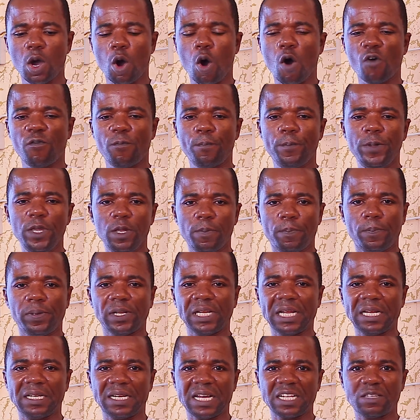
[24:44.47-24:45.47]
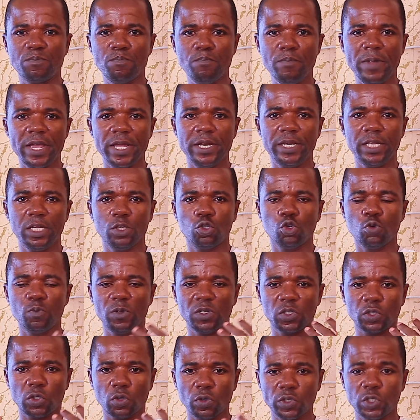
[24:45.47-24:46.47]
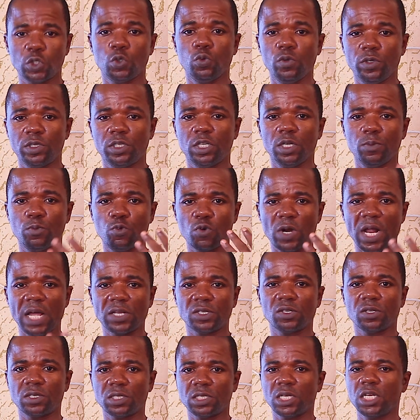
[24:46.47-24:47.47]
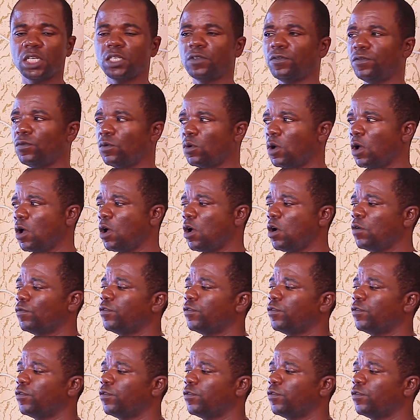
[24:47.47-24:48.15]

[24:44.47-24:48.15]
of pea plant that made it to be so suitable and successful